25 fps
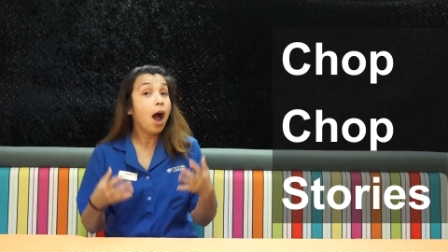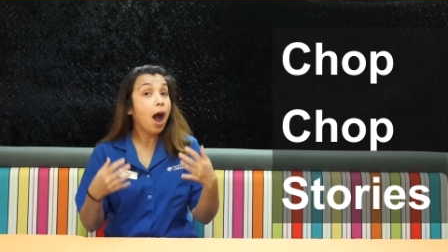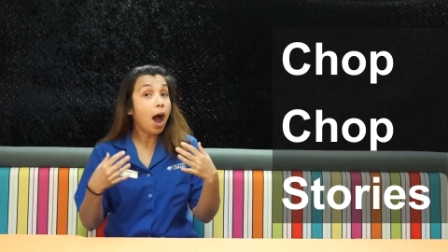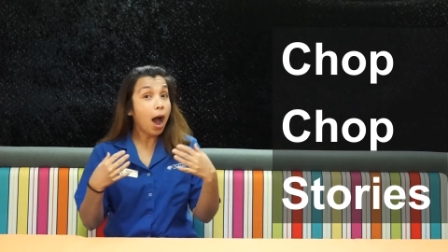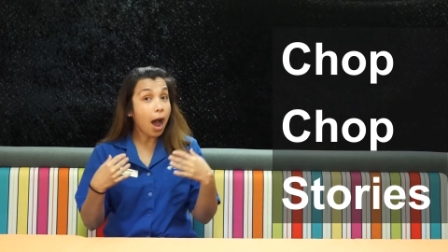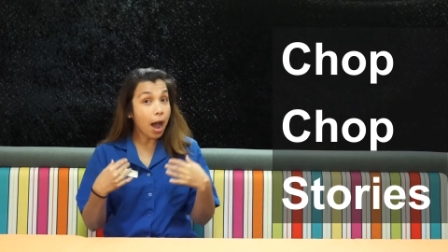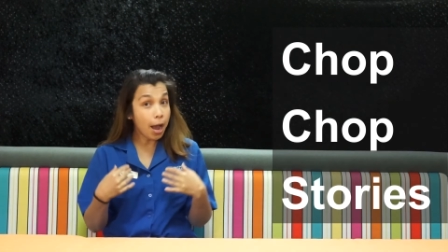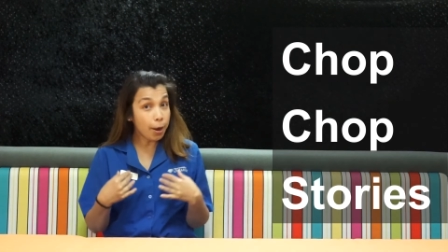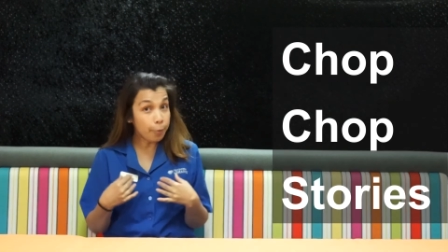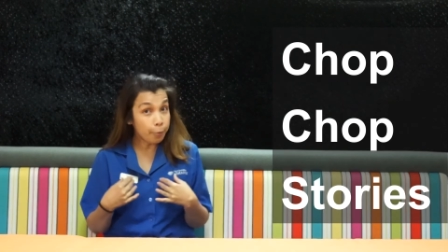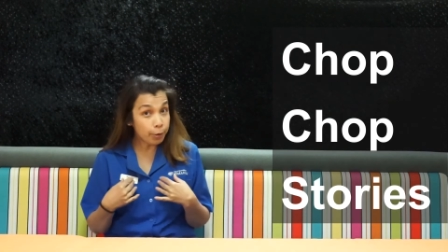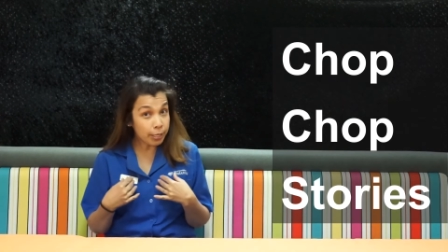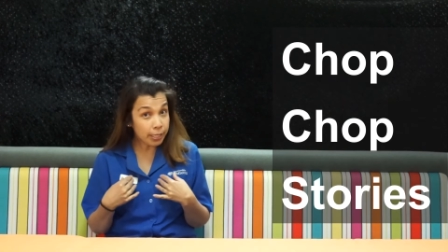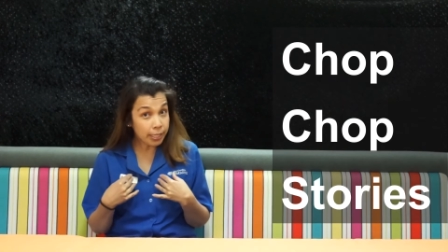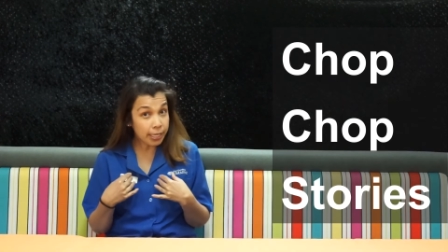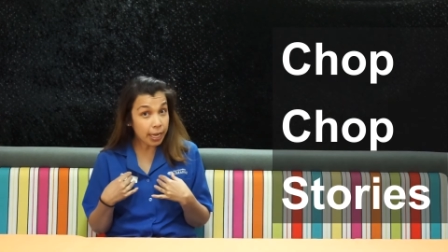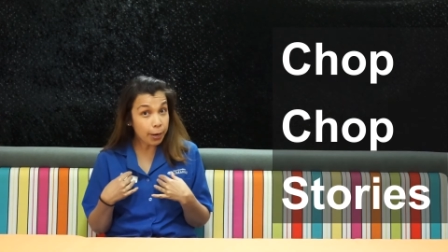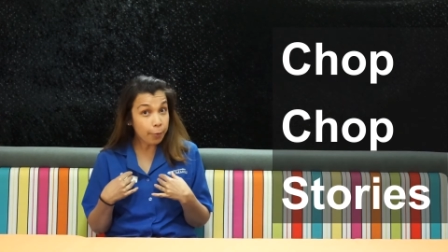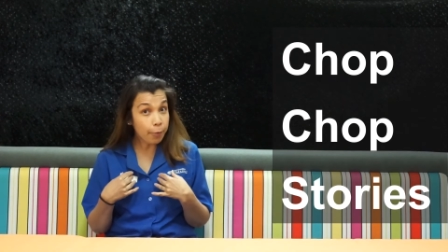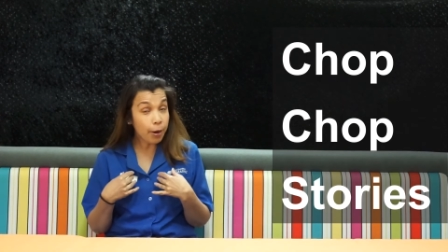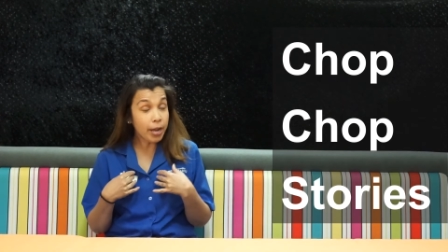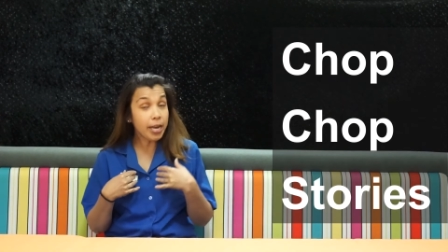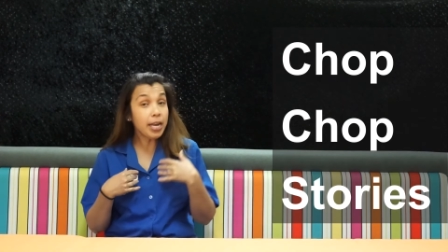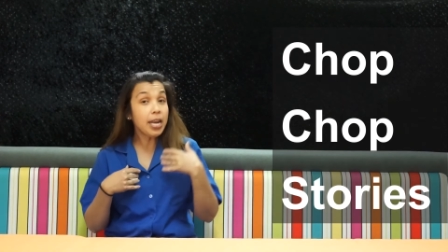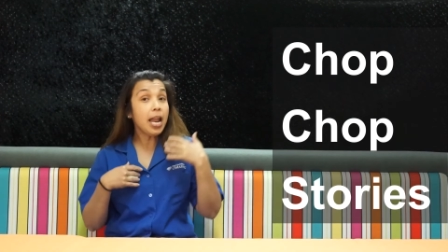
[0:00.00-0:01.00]
I will say
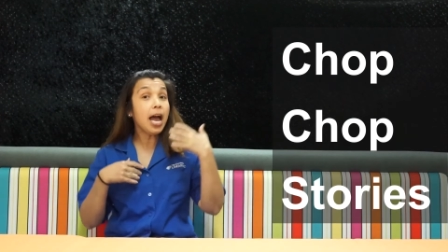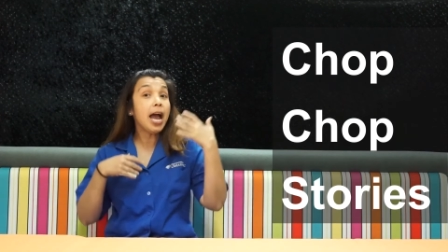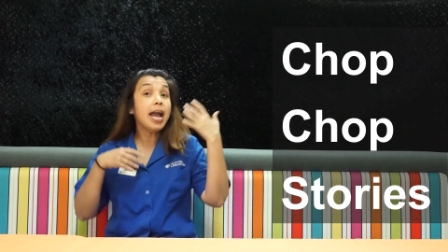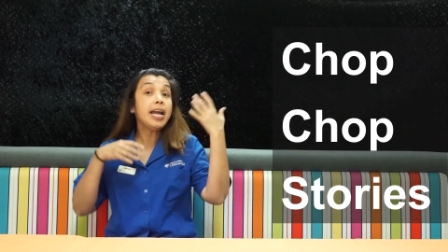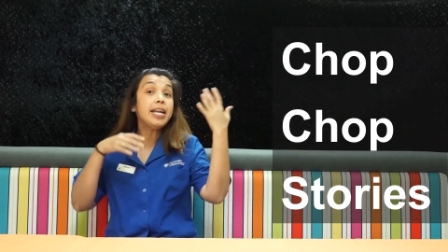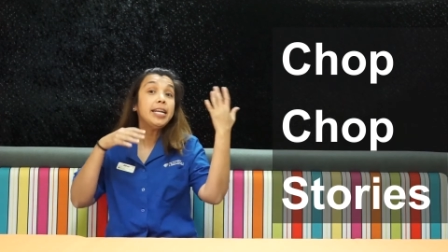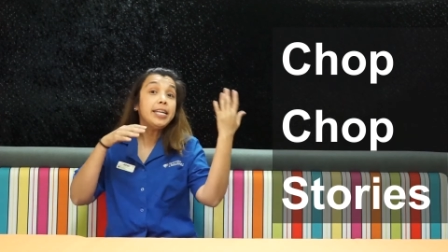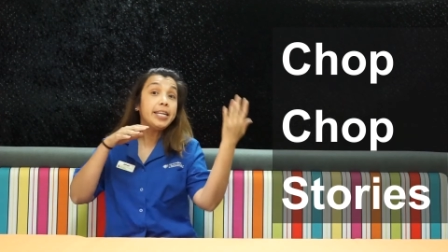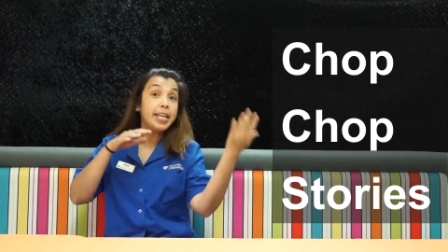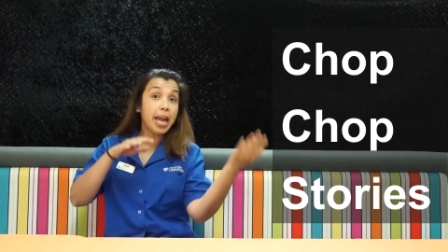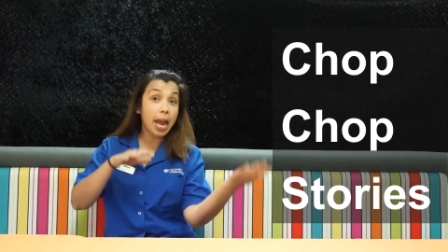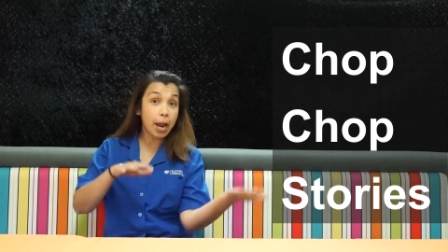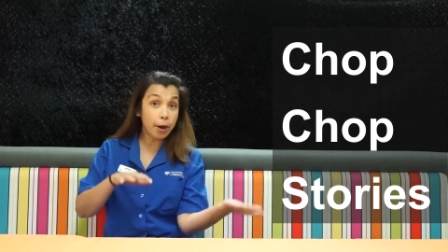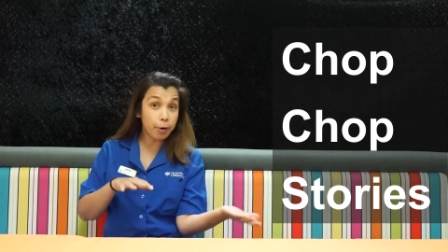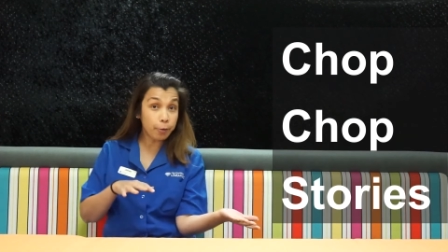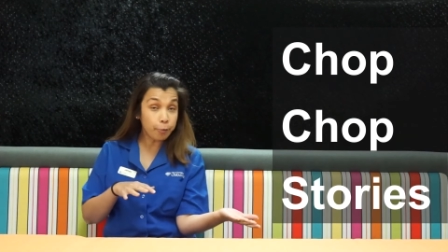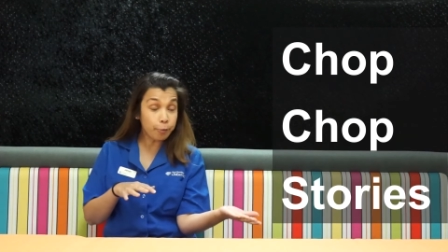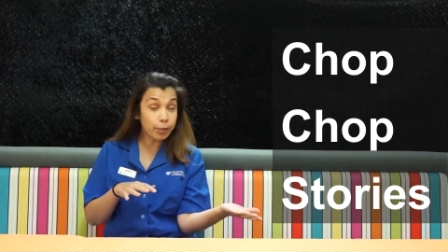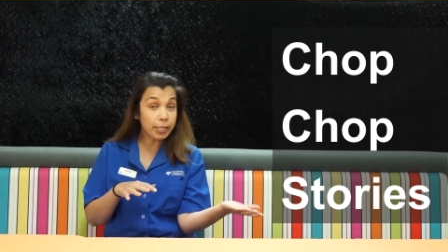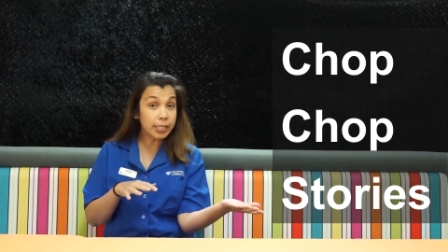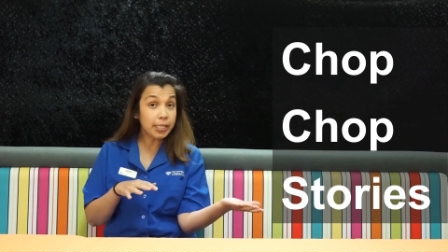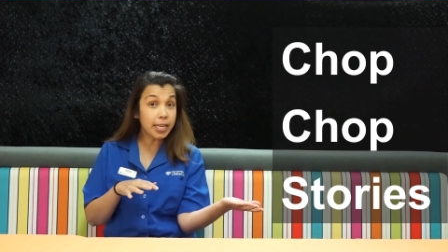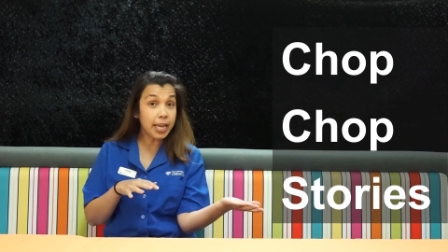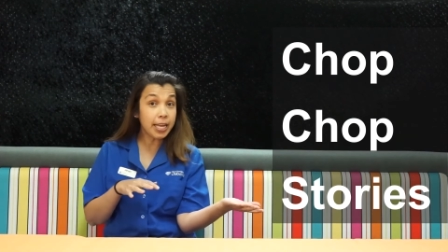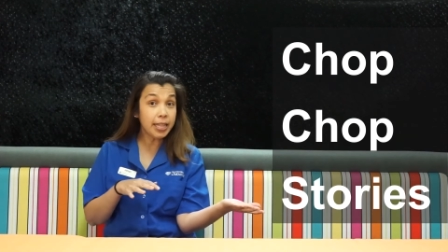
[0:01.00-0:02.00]
one line, Darren
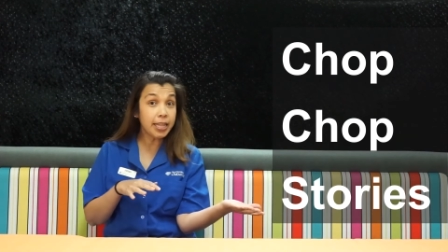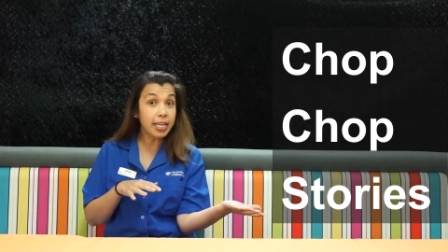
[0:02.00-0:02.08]
will say